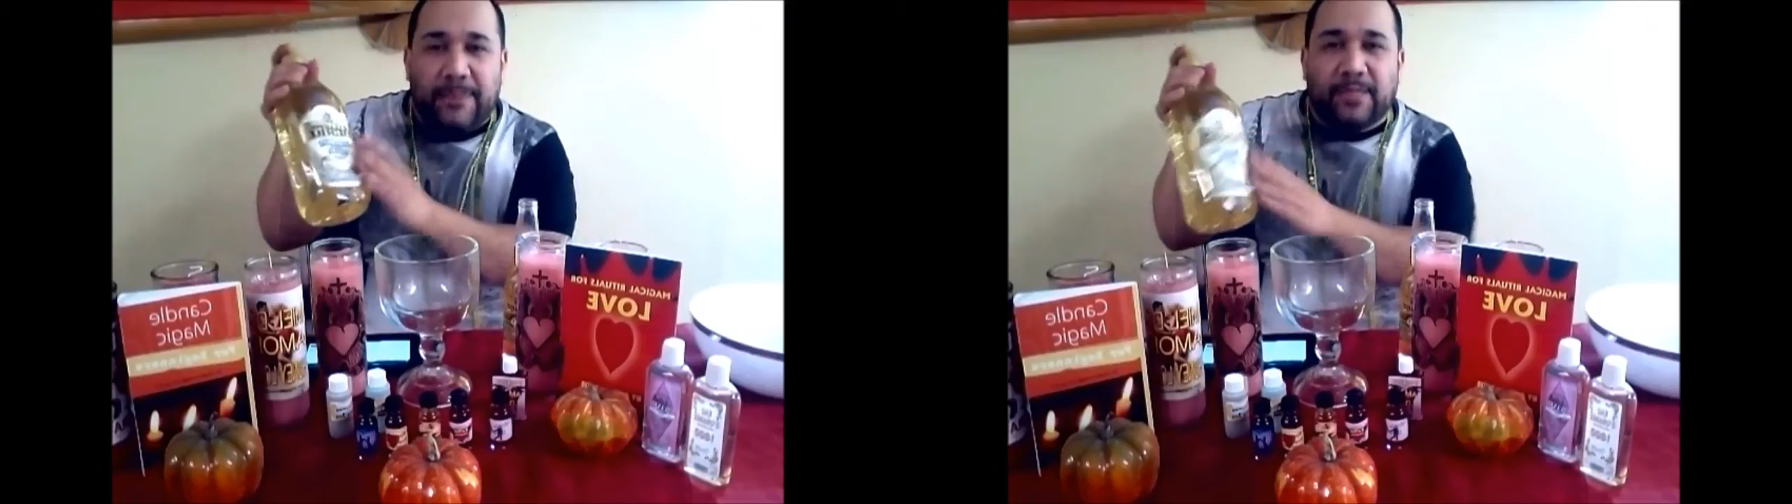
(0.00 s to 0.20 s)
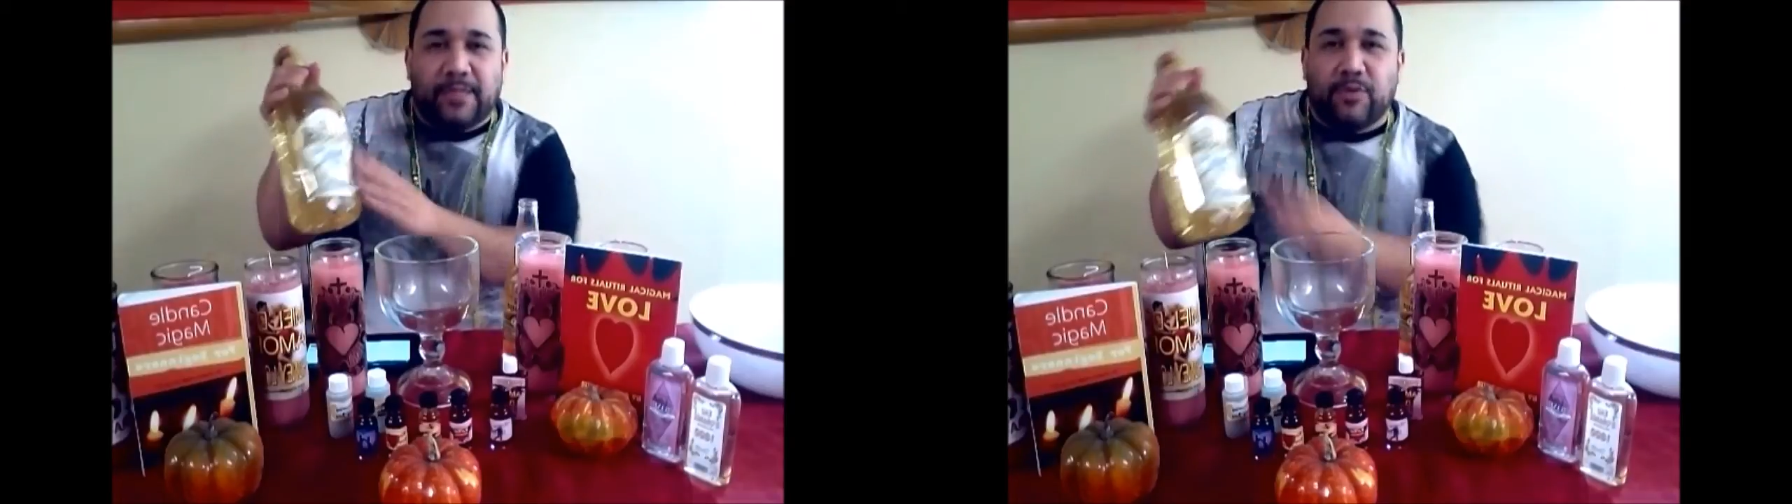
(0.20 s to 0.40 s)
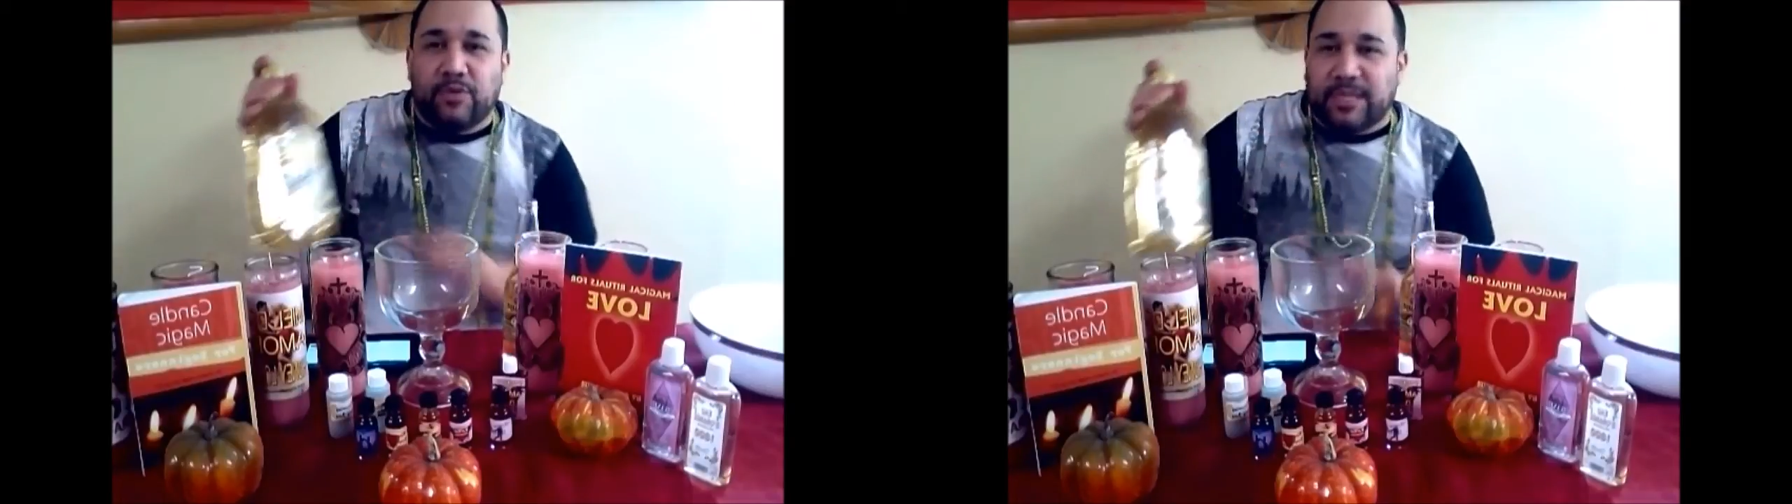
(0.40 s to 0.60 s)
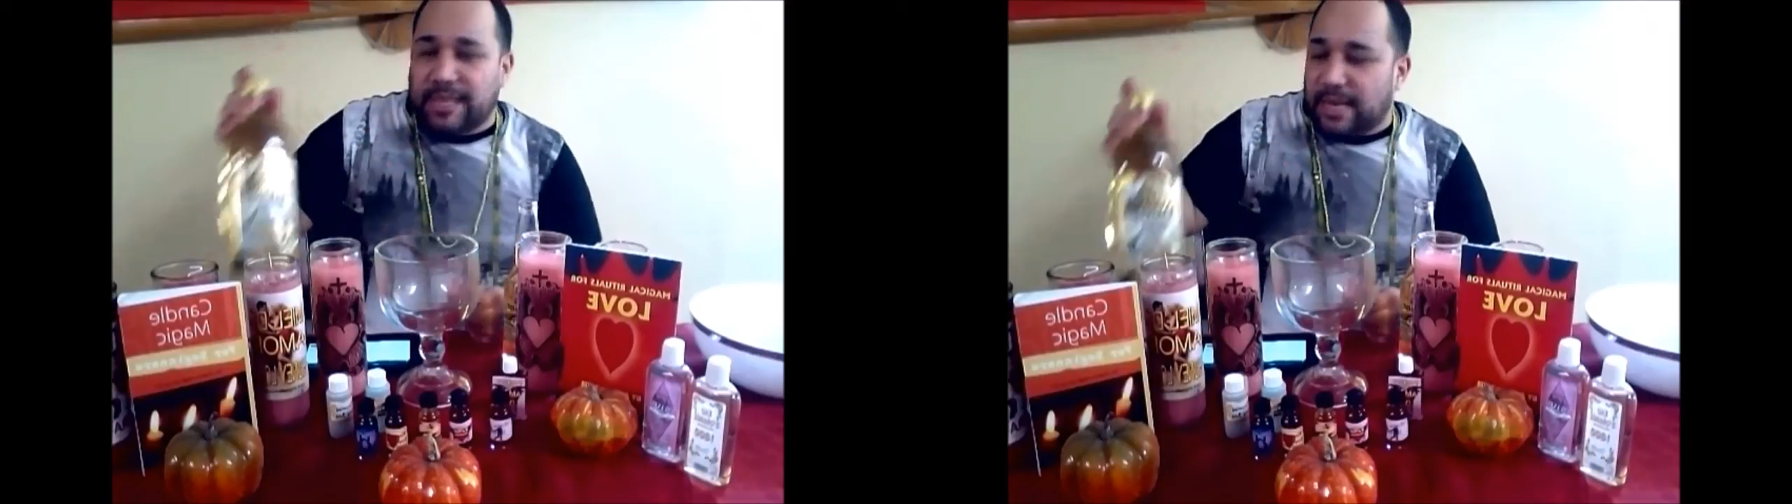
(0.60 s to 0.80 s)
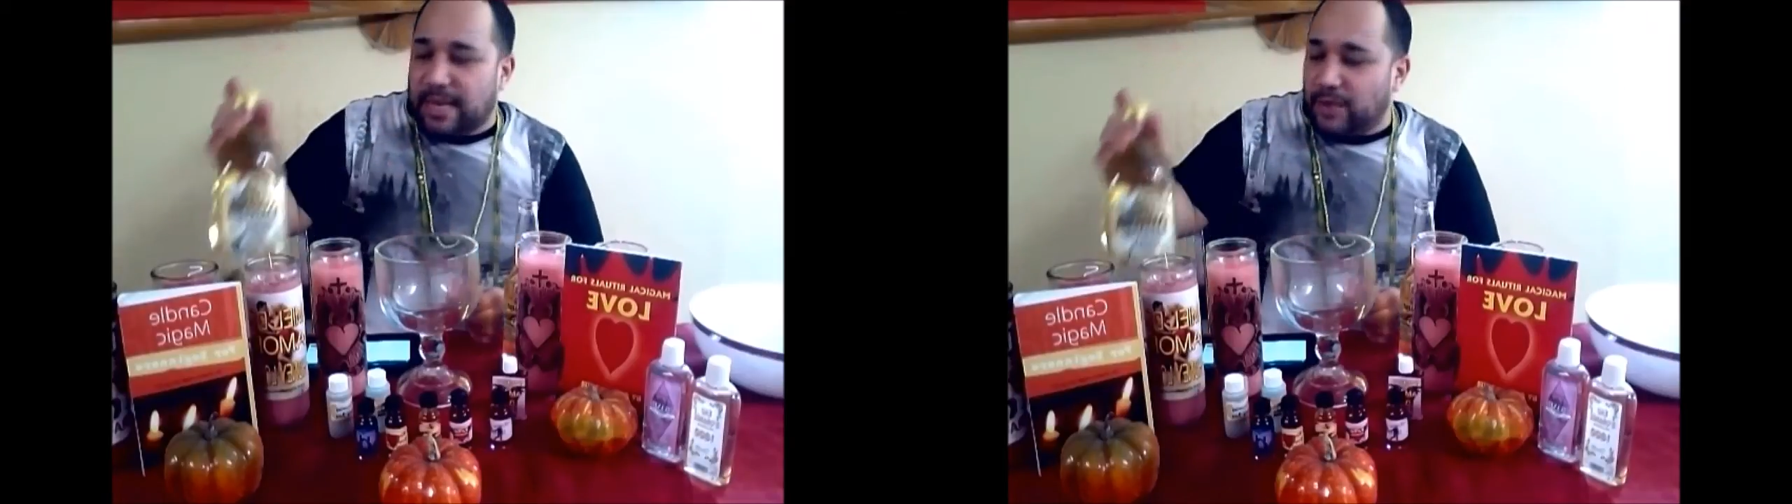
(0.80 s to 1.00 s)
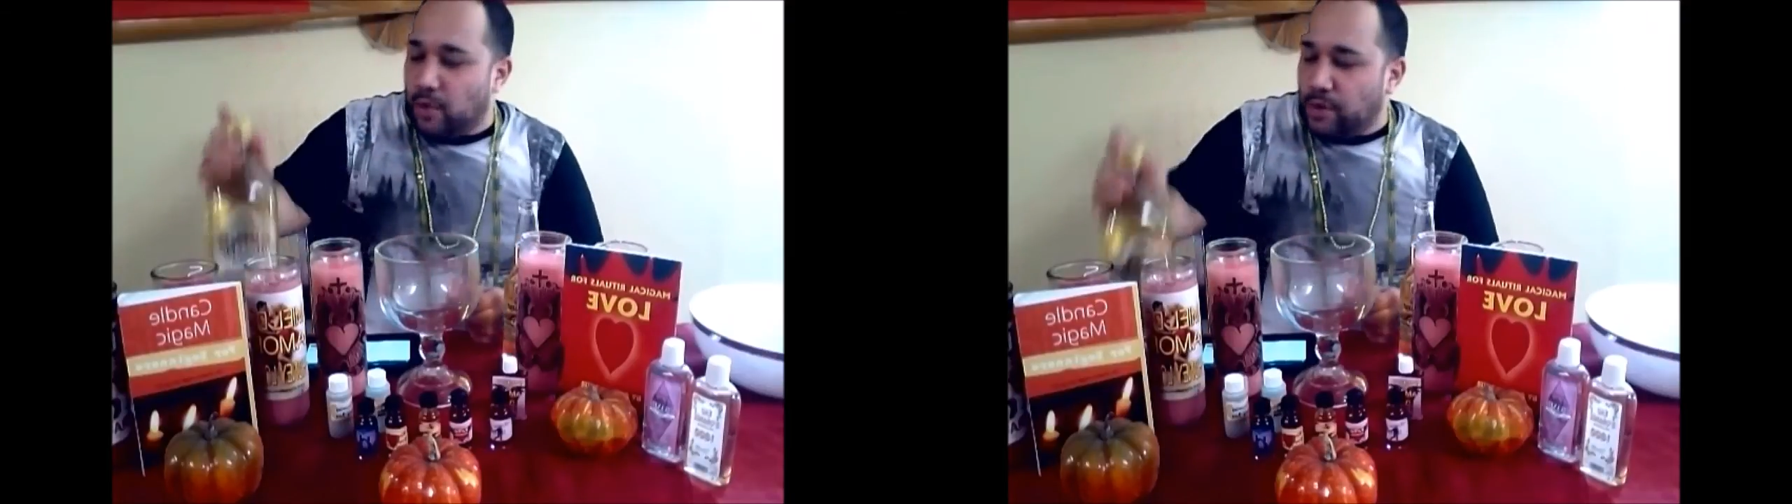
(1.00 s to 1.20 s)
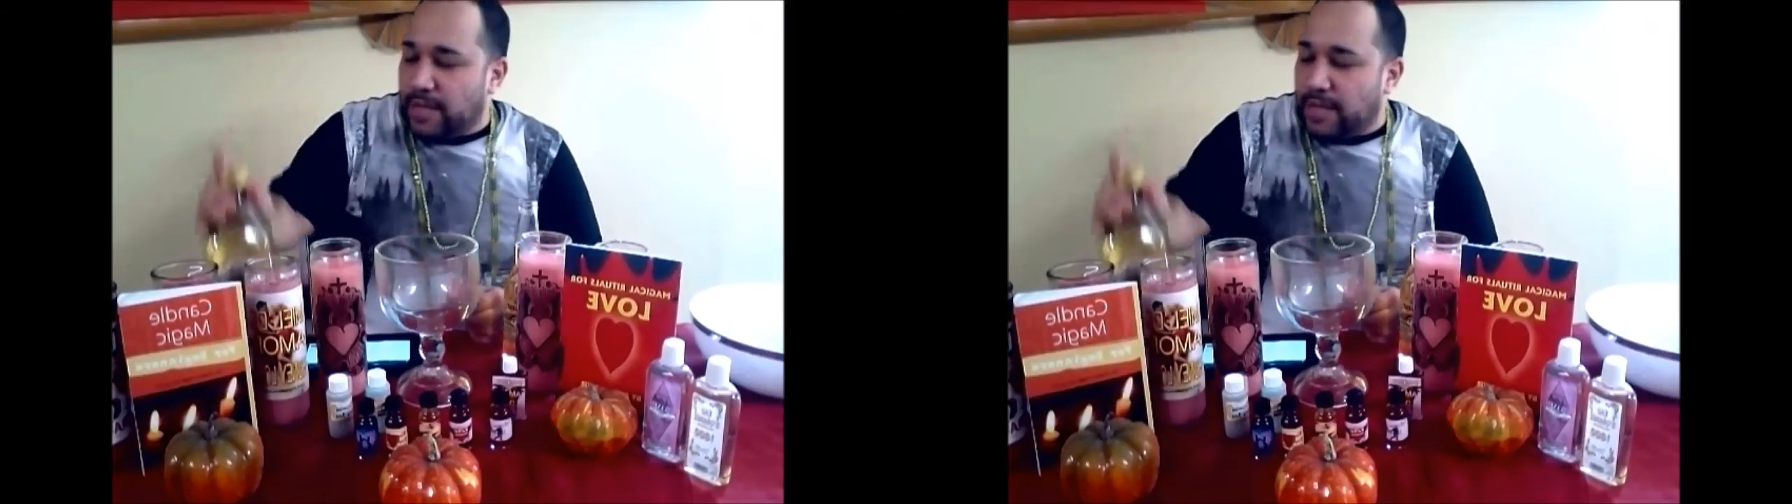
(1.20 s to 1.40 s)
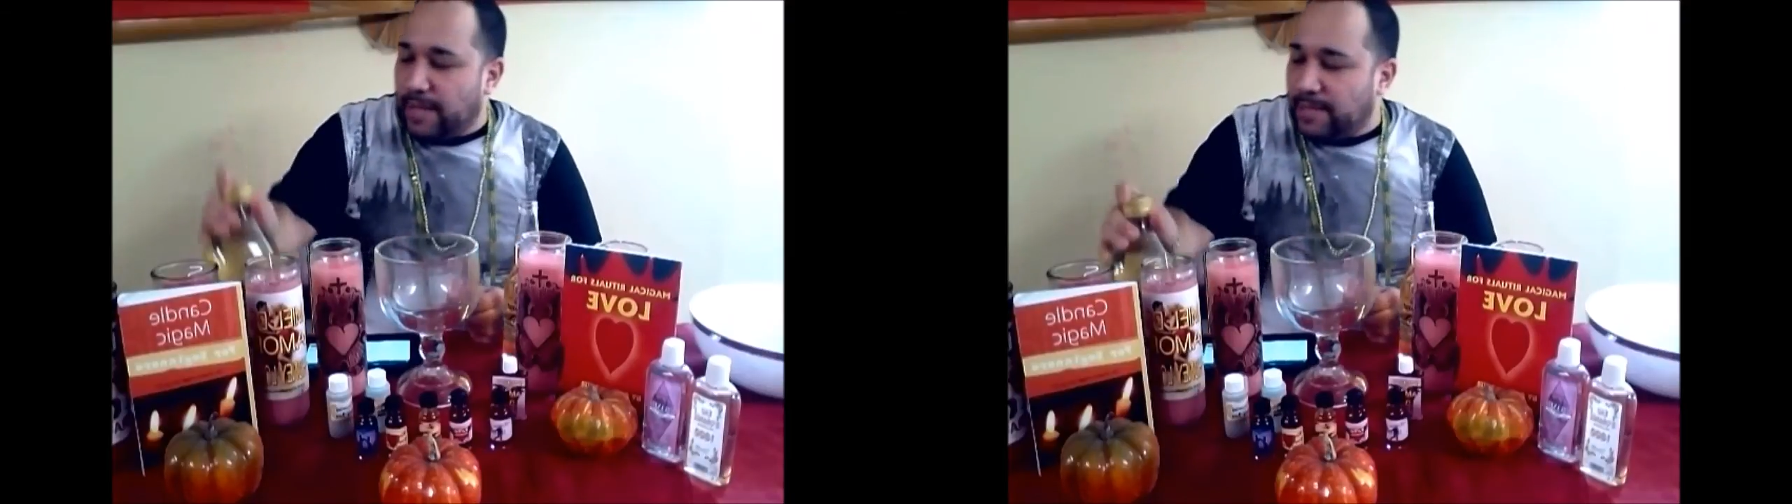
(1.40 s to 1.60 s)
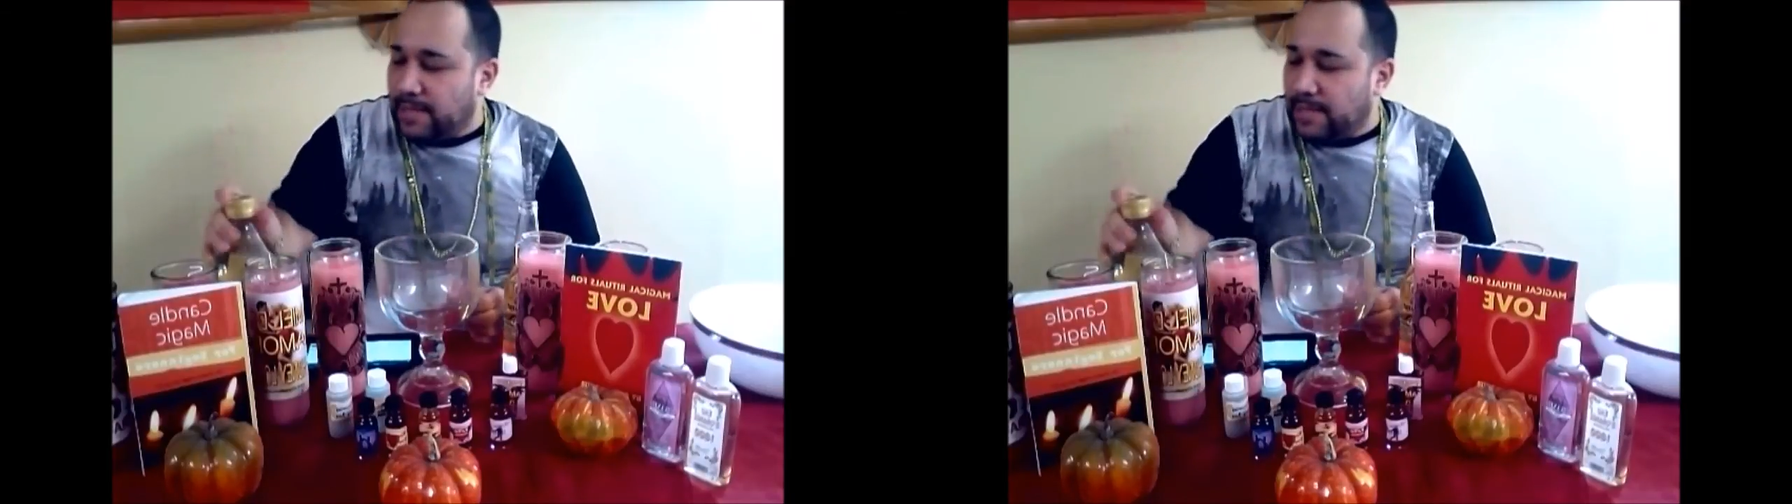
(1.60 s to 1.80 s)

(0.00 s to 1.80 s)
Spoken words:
to be used in a lot of the oil lamps.